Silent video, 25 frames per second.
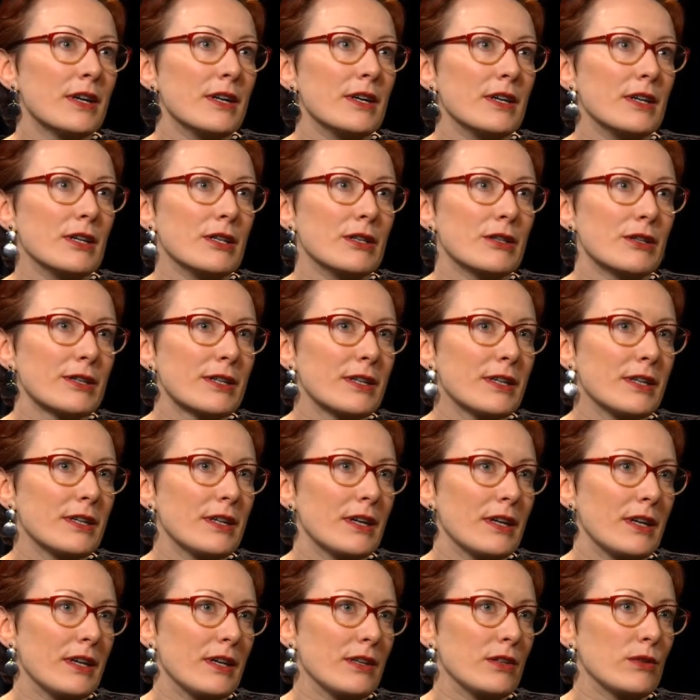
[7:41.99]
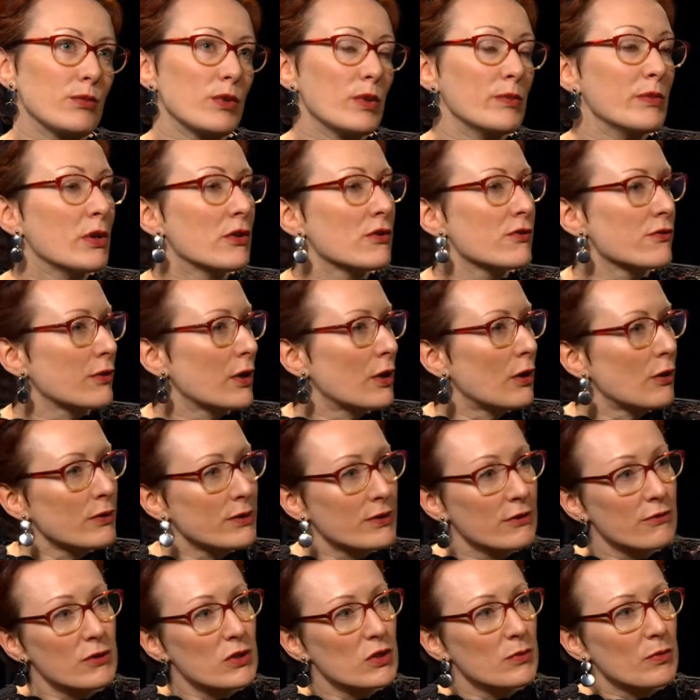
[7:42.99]
looking at women's roles
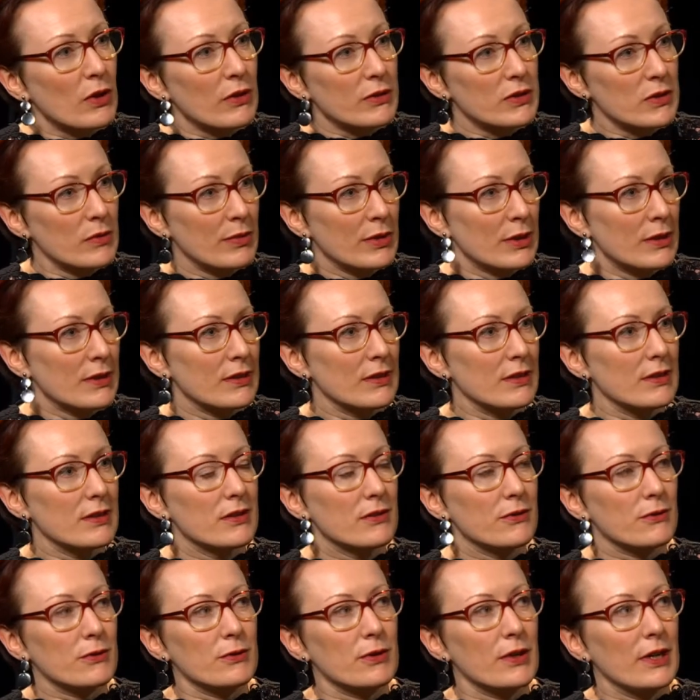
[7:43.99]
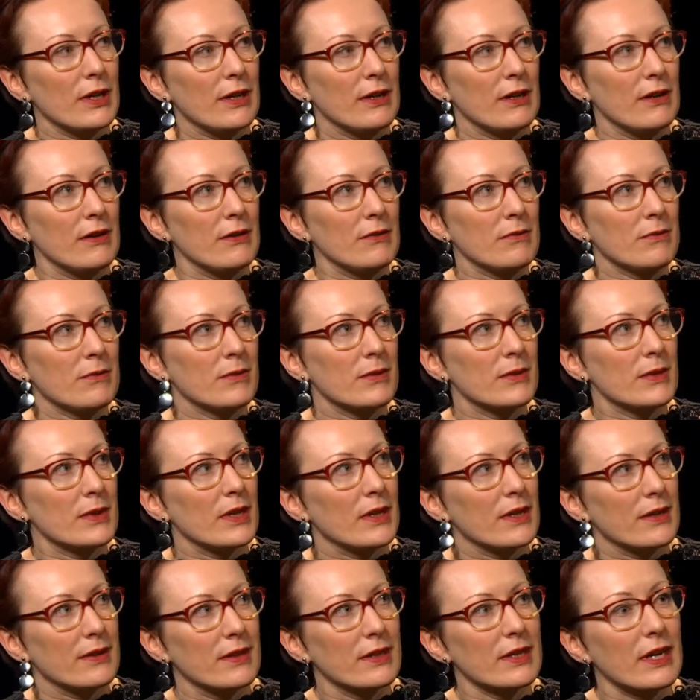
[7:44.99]
and responsibilities through,
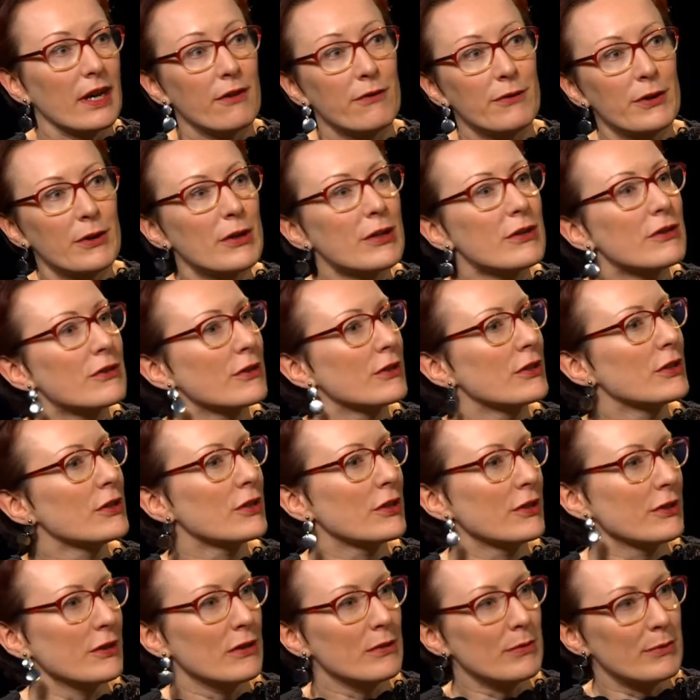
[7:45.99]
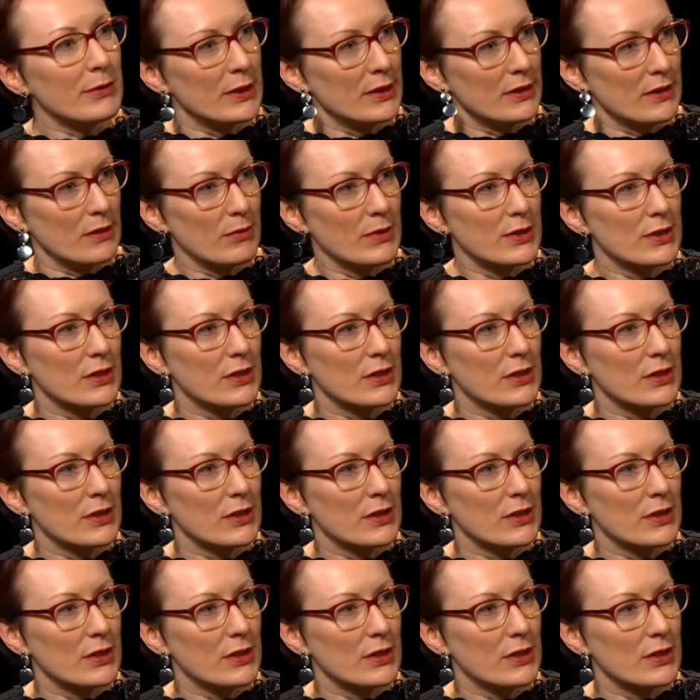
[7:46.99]
I think, a very traditional prism.